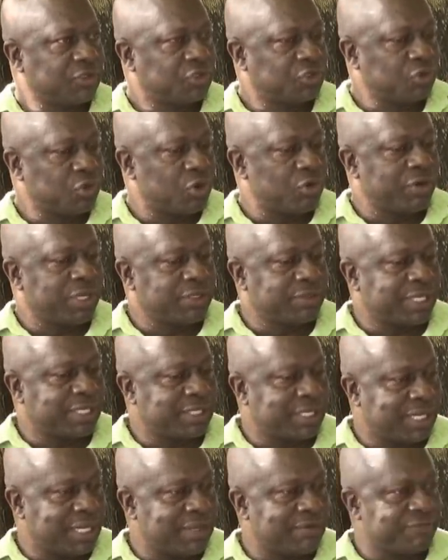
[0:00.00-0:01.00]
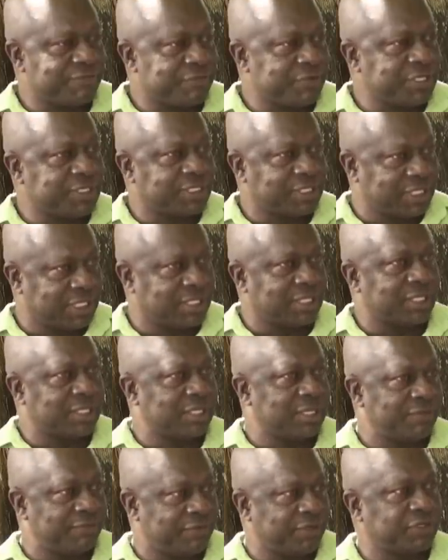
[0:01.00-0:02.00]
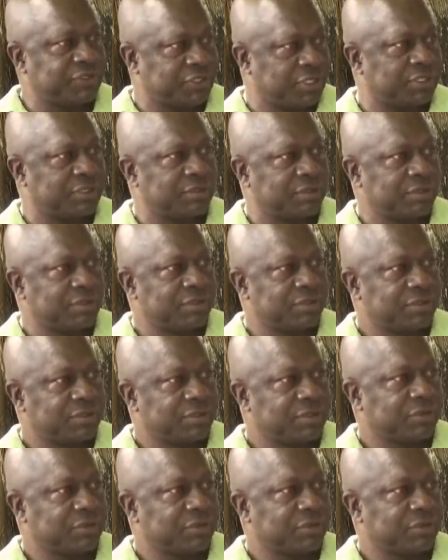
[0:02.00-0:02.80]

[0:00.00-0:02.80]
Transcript: ensuring that every single Nevisian